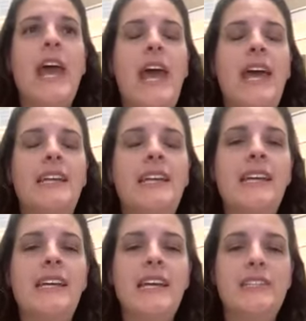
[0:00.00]
and
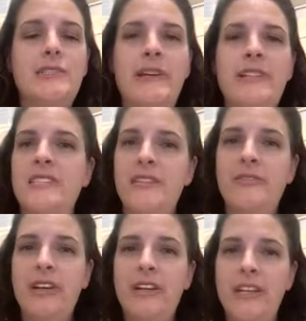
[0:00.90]
he expresses it
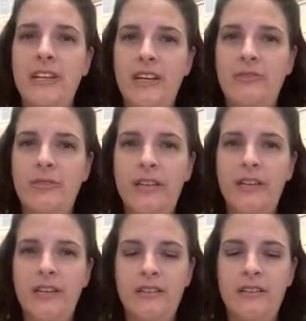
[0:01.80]
very, very
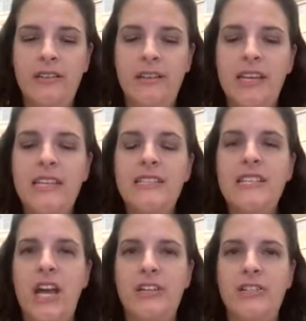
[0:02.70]
easy
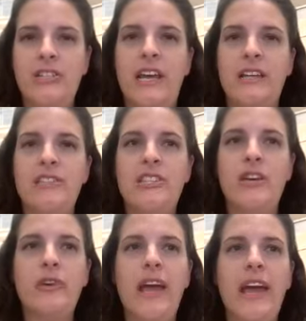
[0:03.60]
to understand. So
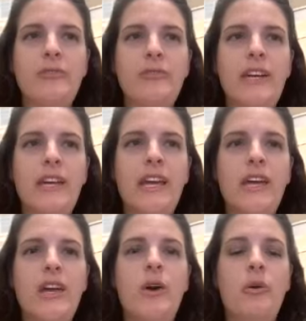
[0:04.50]
for every
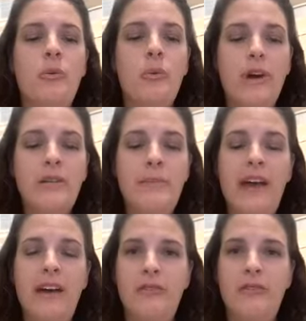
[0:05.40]
1
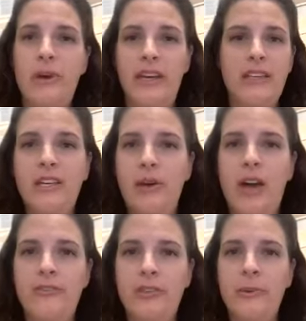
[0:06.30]
pound of weight that you
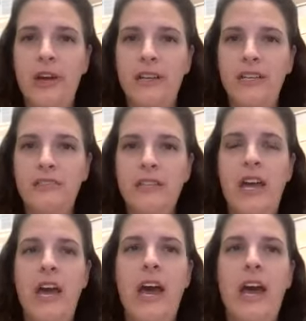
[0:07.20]
have in your body,
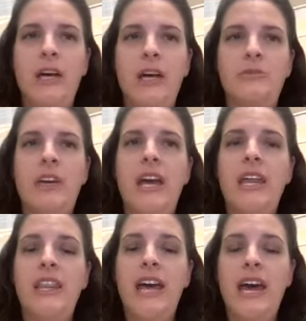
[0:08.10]

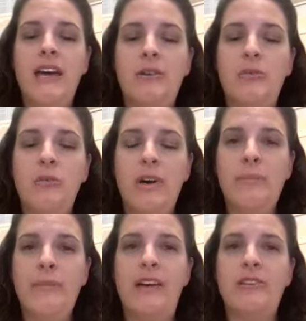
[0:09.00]
that 1
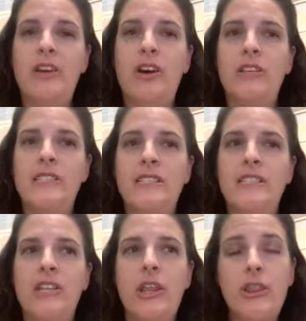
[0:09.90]
pound causes
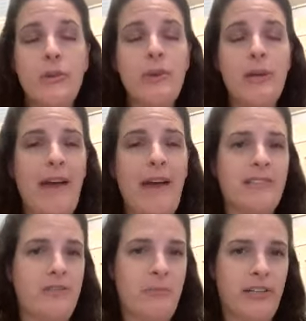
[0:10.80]
3
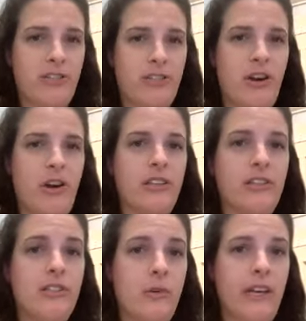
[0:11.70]
pounds of pressure on the
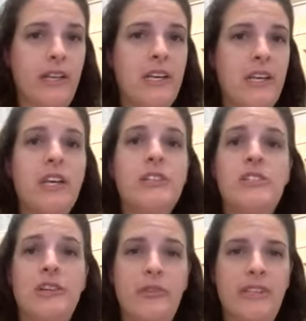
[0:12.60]
joint.
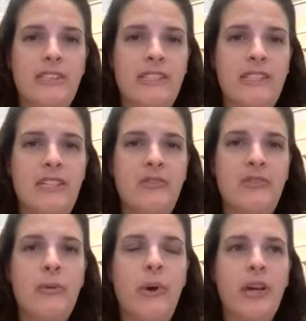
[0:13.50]
So for instance, if you are